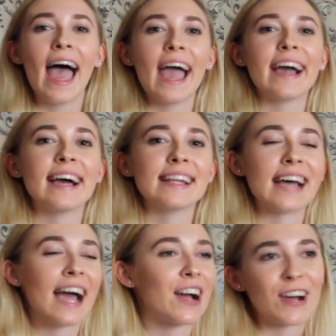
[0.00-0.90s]
And
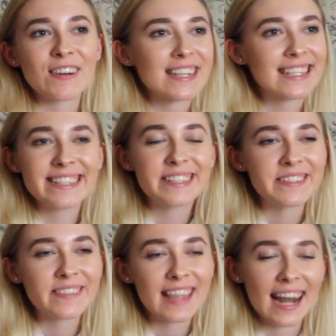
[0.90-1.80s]
I always
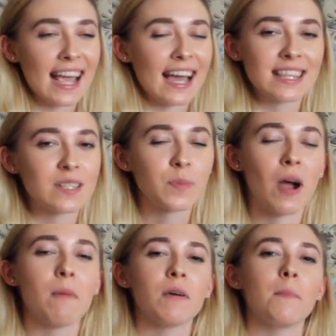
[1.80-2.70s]
knew that I had this
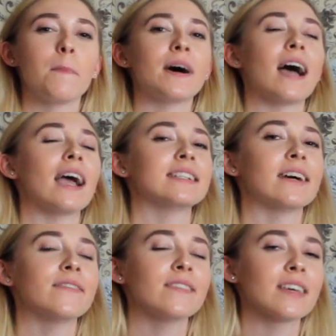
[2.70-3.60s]
problem, but I
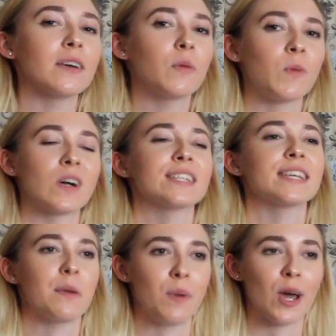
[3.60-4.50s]
definitely want to
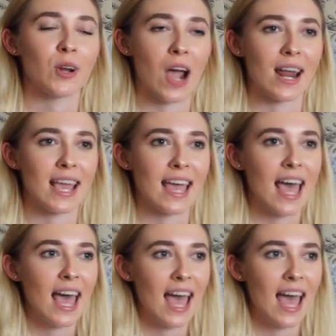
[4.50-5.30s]
get better at it.